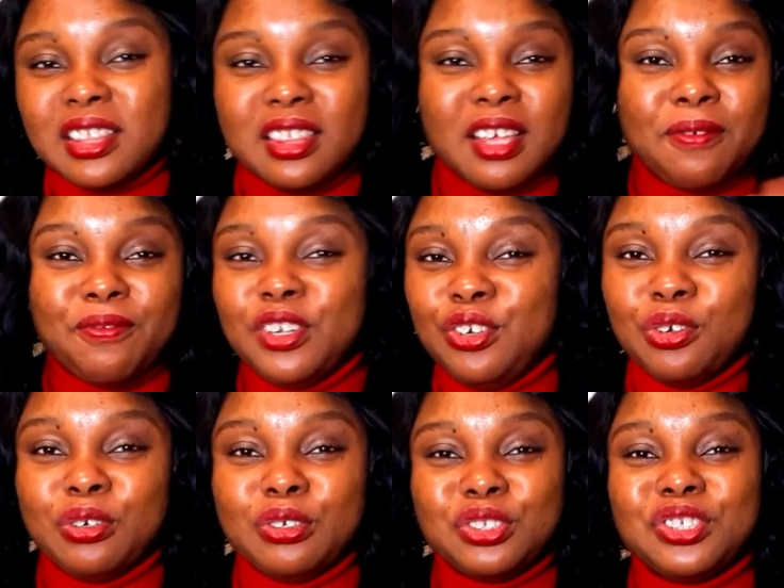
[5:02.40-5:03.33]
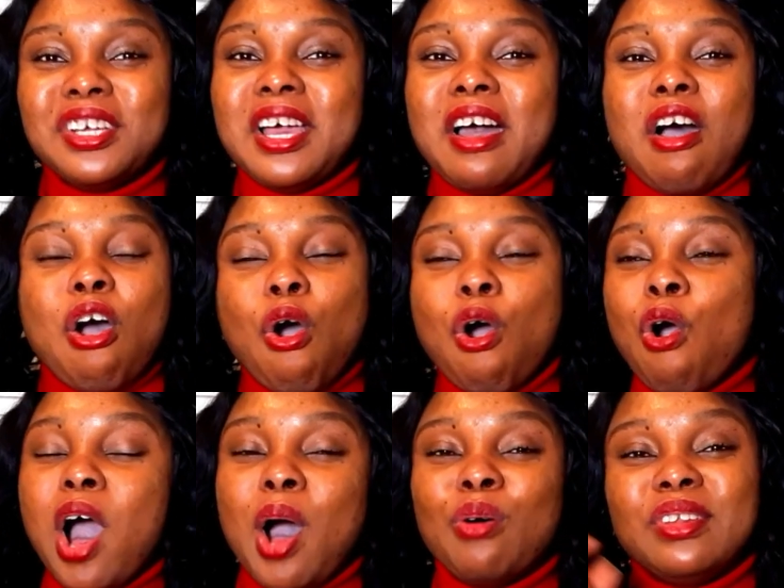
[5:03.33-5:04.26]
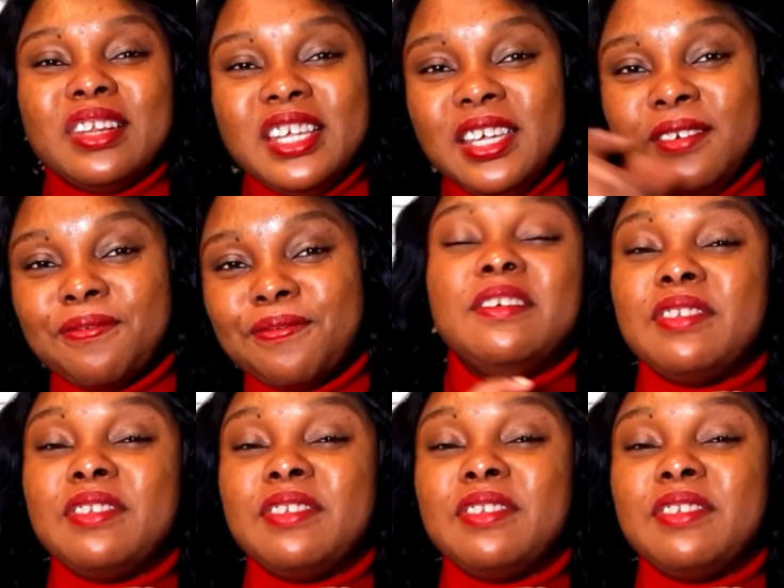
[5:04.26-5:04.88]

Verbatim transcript: the videos or I'll leave